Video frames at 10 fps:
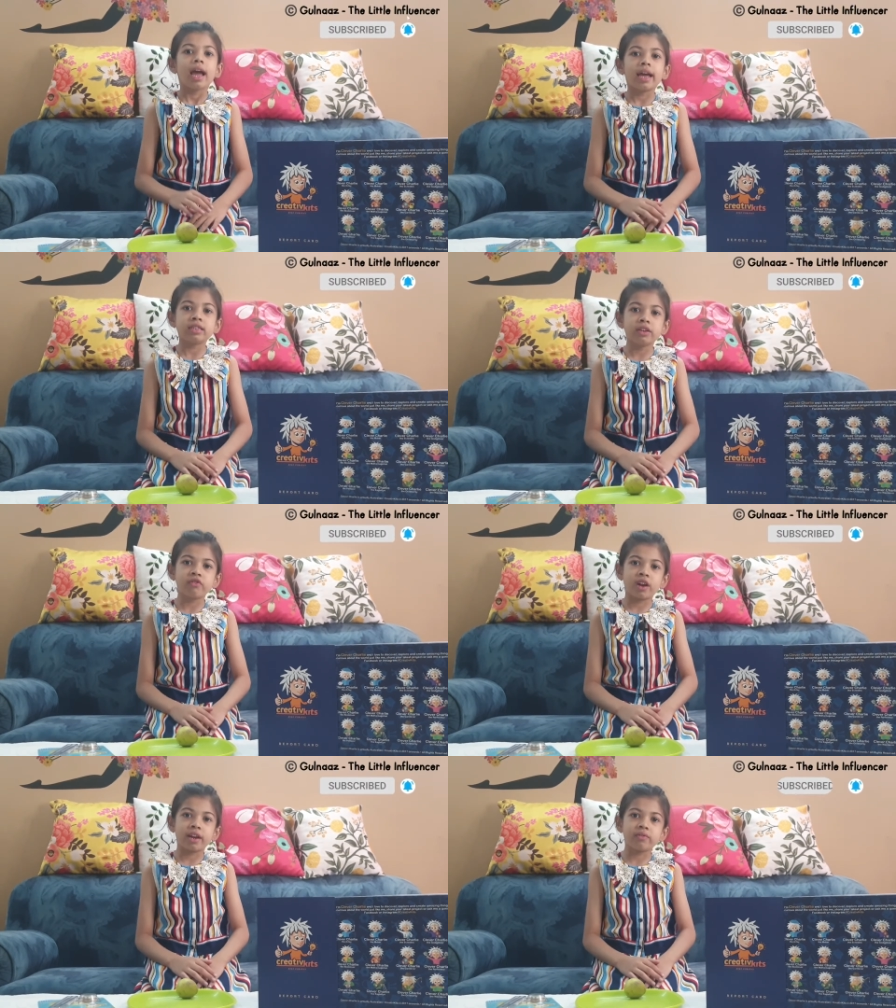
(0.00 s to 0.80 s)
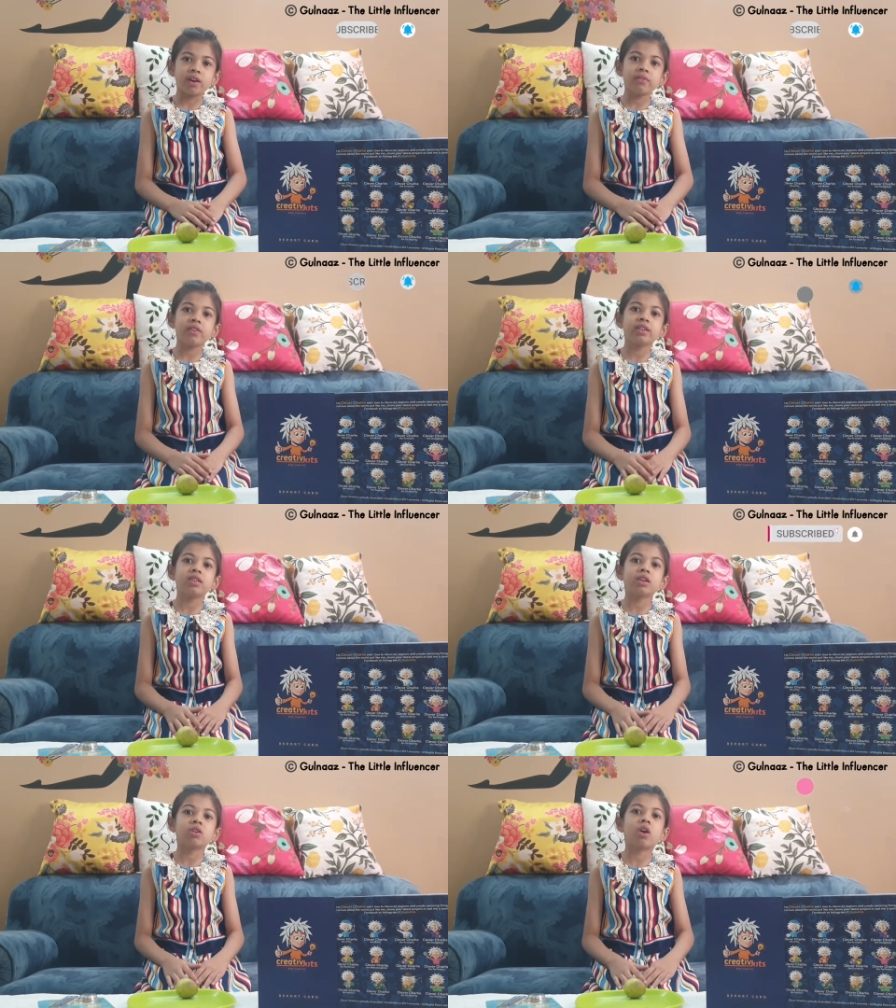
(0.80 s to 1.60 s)
and the red one with
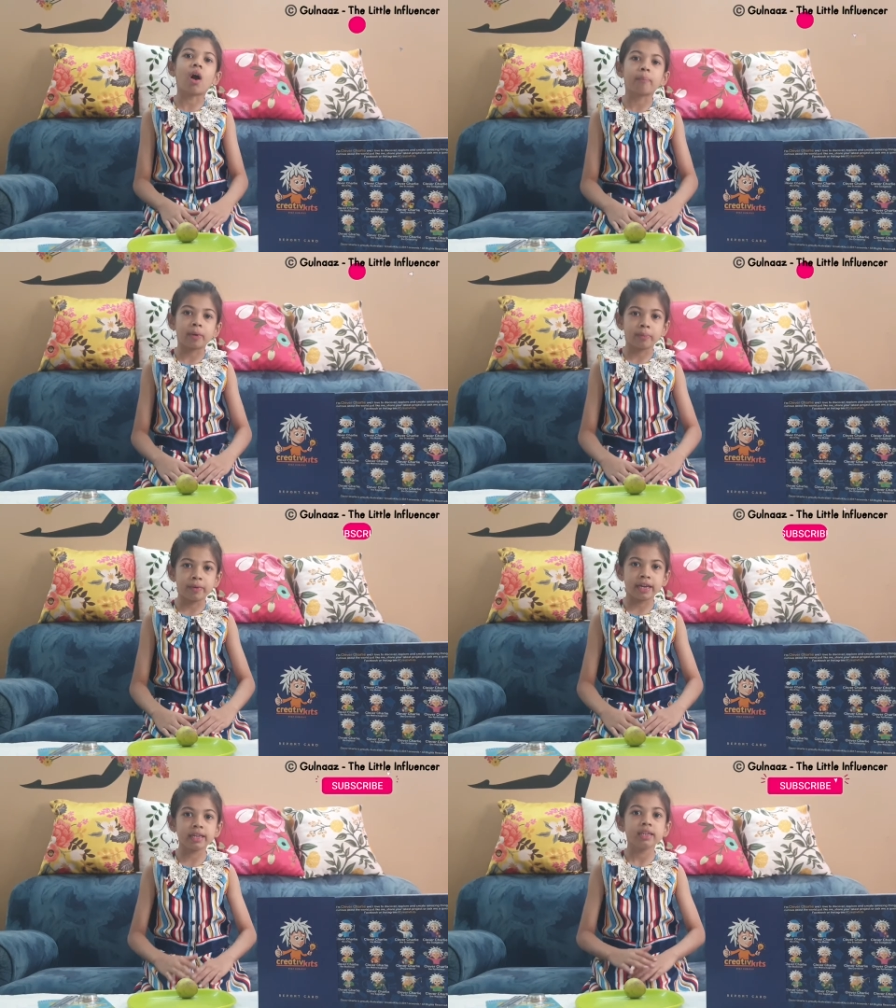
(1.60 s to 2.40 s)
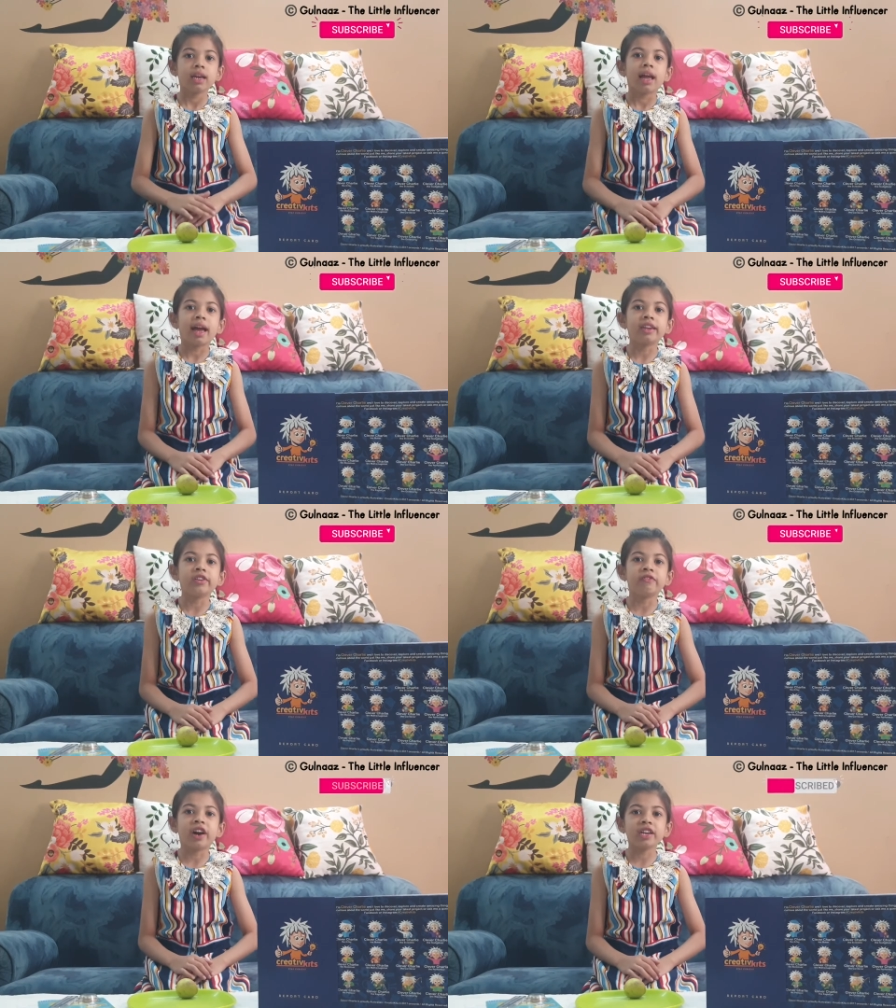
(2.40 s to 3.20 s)
the copper plate, and
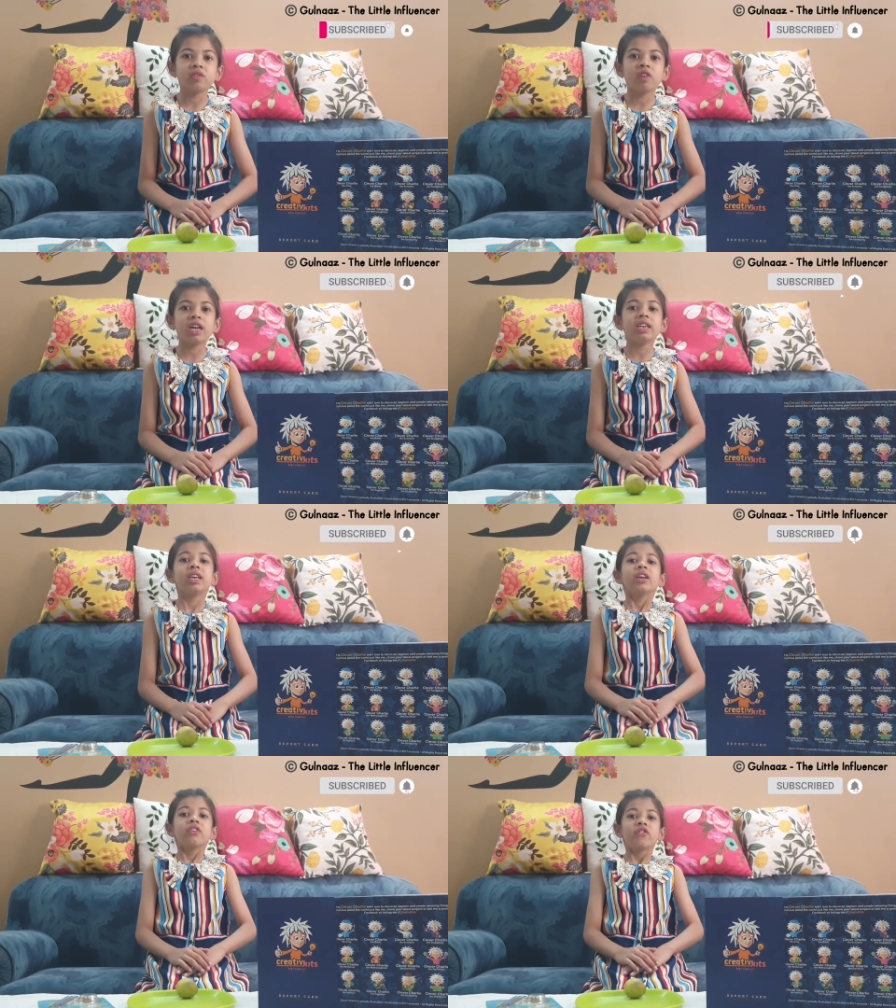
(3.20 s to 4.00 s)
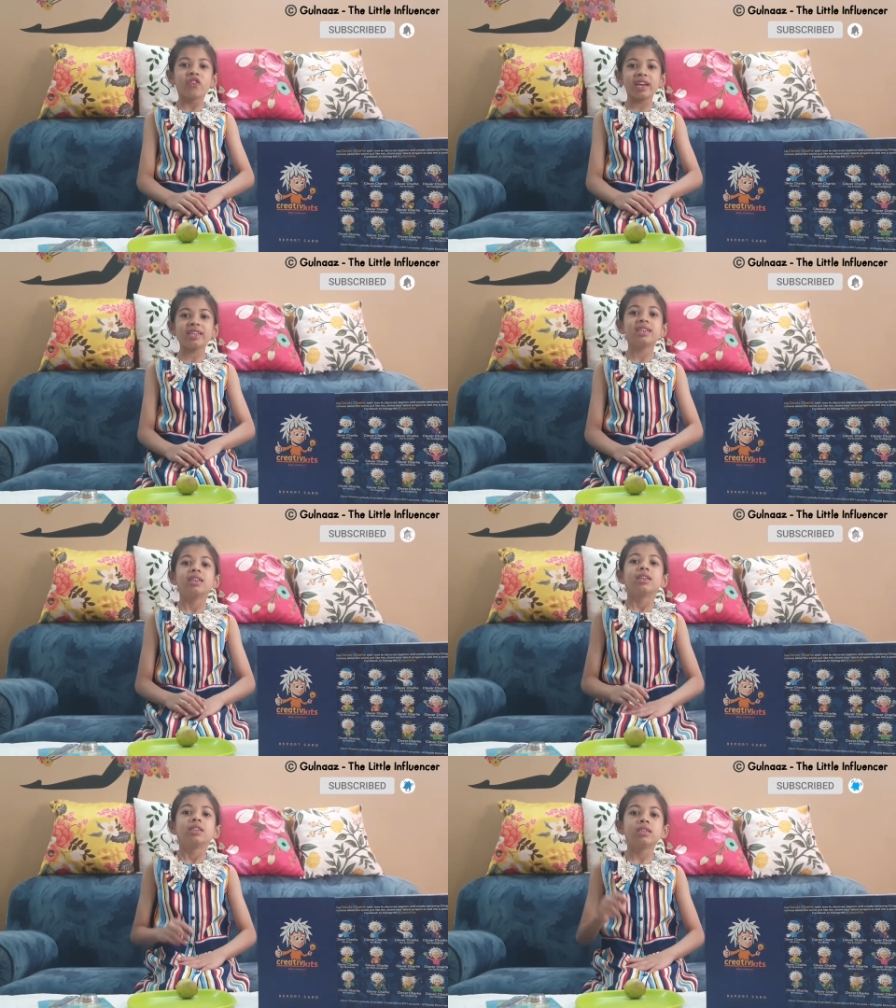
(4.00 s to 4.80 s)
the white one with
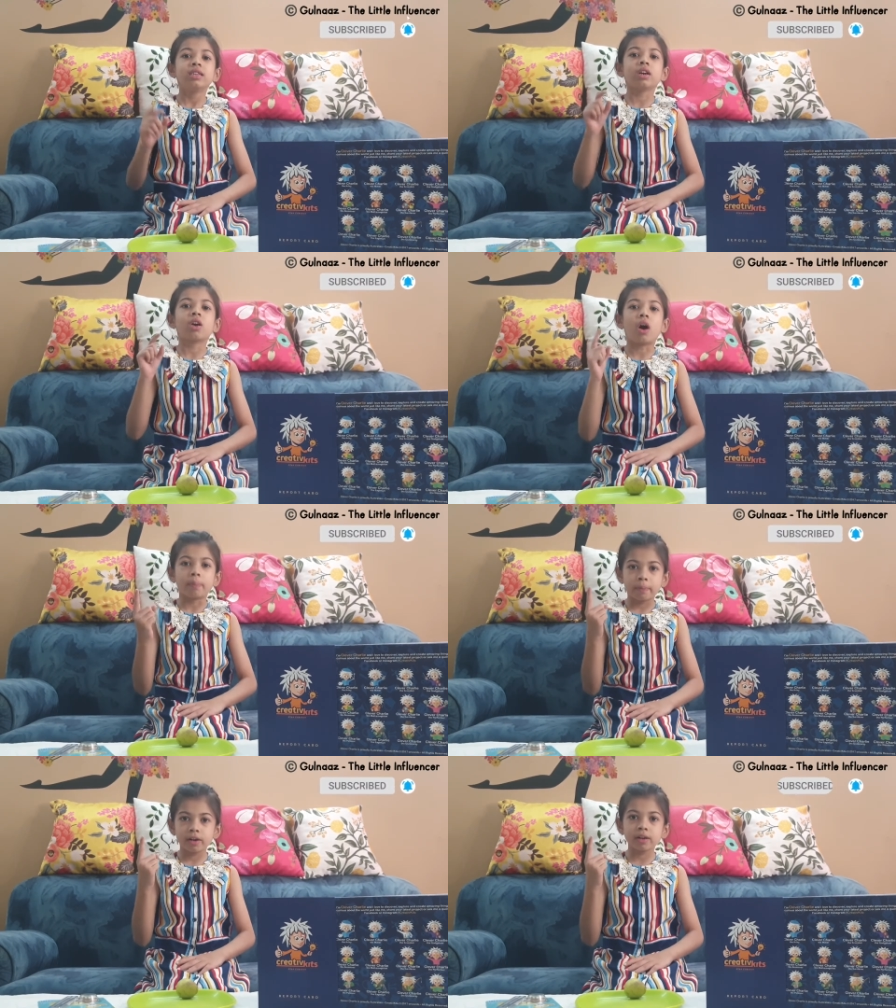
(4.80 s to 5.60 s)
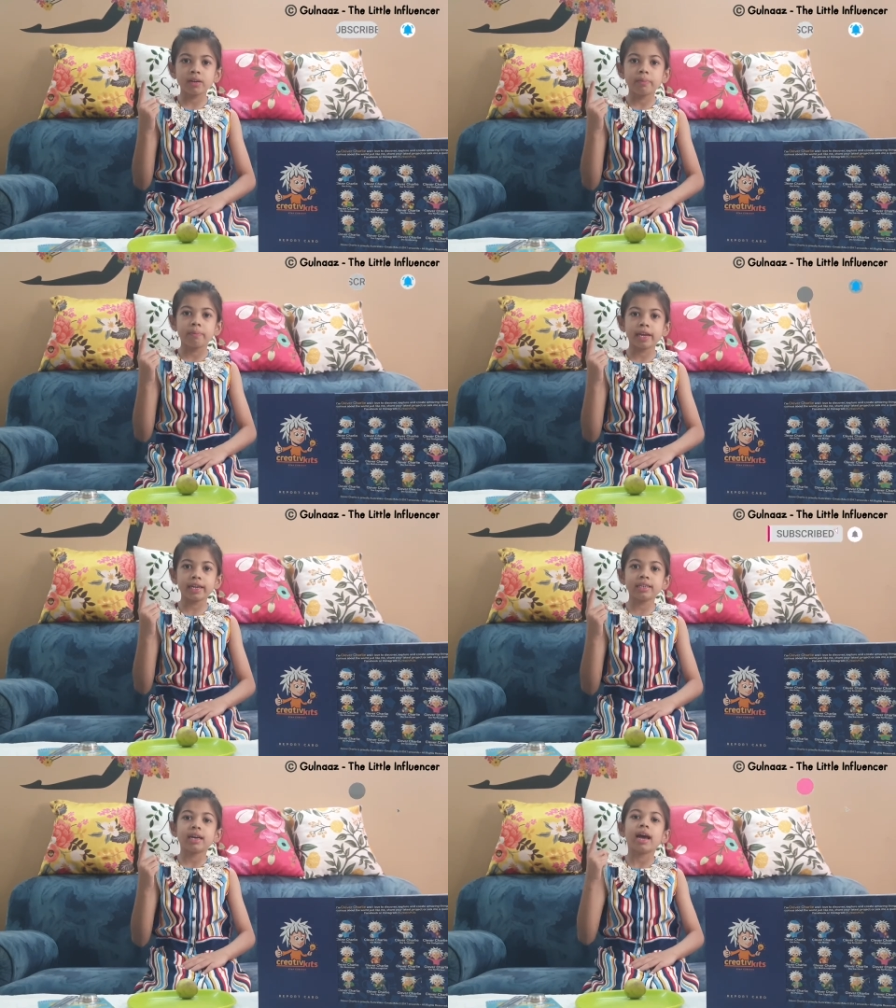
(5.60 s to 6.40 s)
the copper
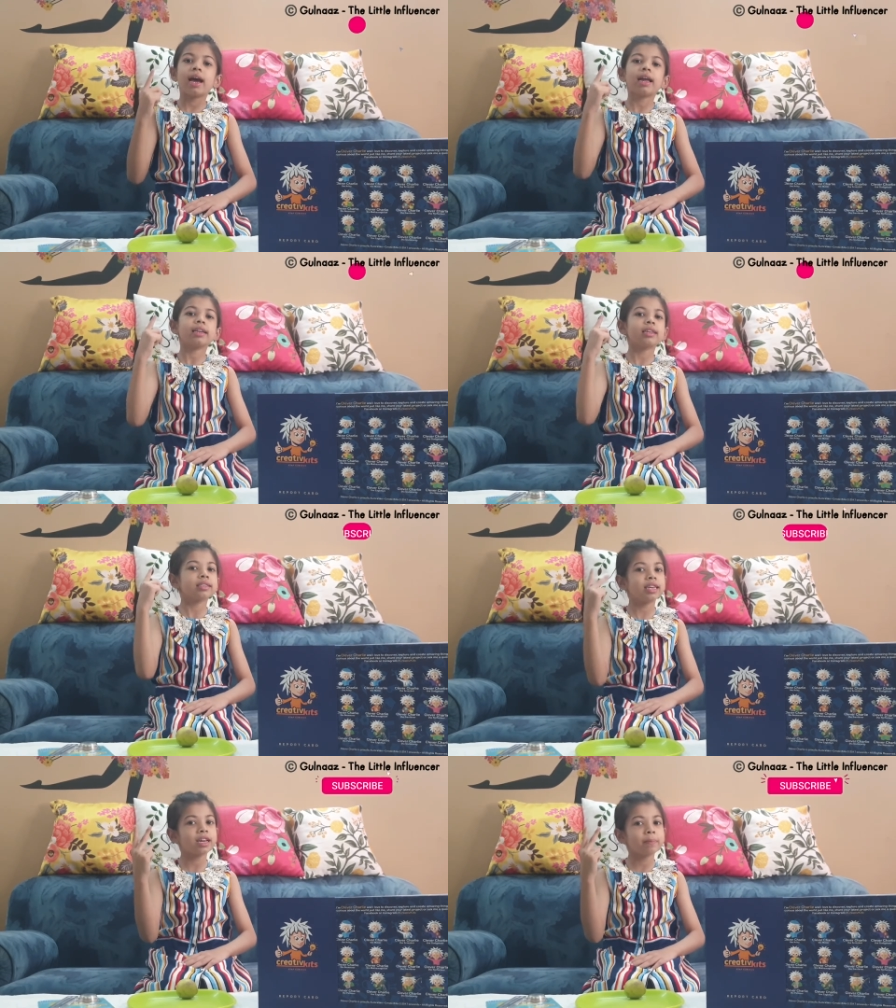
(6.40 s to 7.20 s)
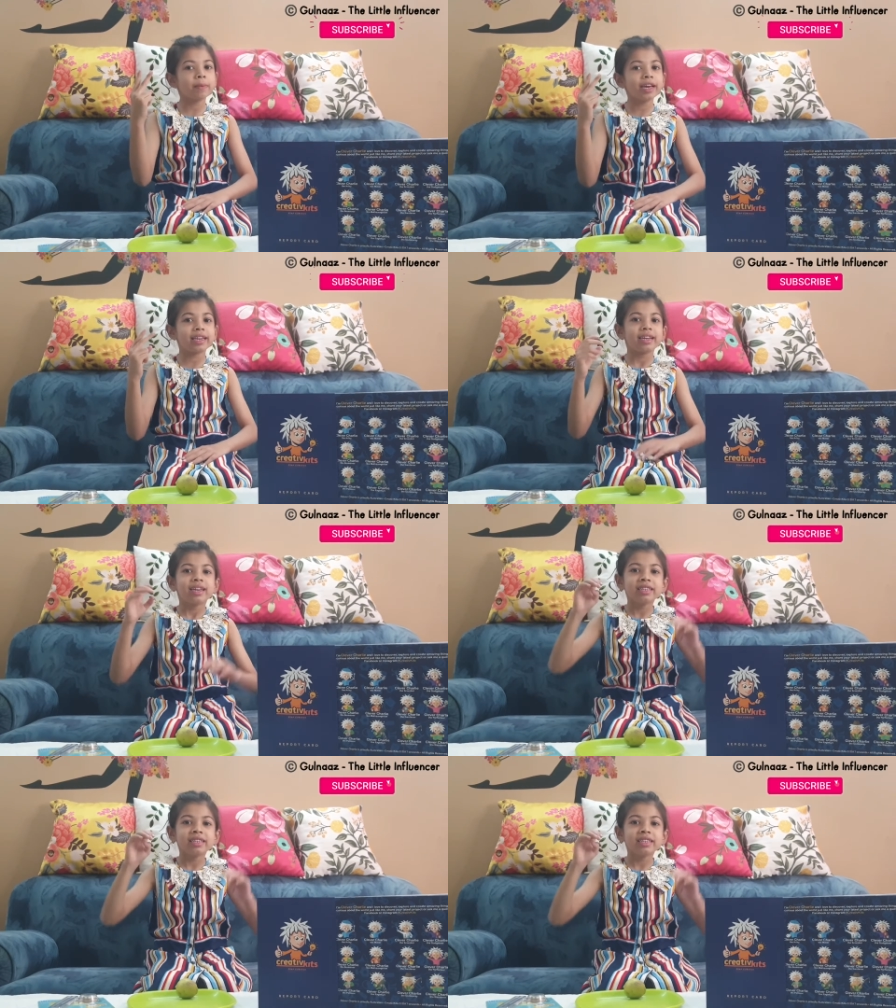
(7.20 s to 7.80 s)
plate and the zinc plate.